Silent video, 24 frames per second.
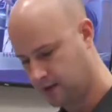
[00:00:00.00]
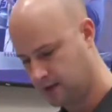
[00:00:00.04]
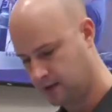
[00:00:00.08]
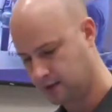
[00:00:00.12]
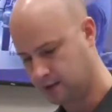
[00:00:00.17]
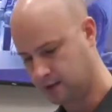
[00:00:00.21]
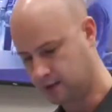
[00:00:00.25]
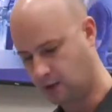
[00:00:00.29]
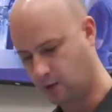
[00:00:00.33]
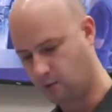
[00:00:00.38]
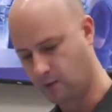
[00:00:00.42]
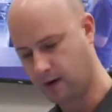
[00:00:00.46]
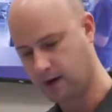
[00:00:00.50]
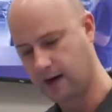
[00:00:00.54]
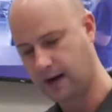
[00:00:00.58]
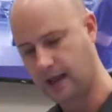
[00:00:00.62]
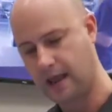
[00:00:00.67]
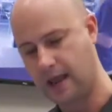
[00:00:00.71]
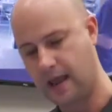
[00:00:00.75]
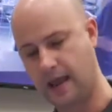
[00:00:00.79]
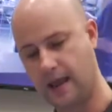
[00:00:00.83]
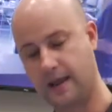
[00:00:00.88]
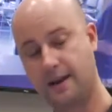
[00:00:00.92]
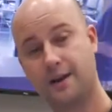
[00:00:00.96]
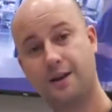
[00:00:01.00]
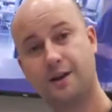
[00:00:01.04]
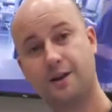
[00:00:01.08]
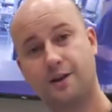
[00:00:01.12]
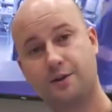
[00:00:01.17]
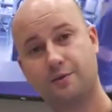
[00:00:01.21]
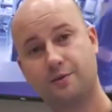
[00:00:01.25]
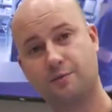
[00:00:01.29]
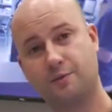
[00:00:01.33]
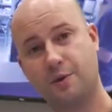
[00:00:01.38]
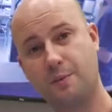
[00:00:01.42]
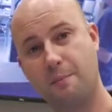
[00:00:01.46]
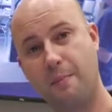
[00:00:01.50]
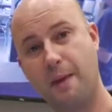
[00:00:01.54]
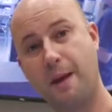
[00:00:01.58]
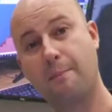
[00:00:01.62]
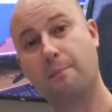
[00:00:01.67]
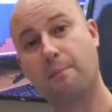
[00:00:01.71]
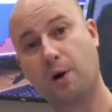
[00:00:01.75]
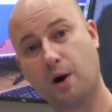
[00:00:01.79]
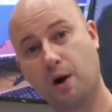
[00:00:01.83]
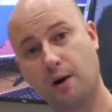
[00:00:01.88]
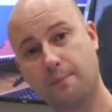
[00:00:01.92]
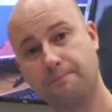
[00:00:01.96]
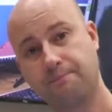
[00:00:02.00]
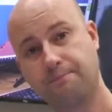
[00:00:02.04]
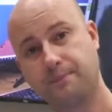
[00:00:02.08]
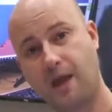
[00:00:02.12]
So we're going to hit Remember.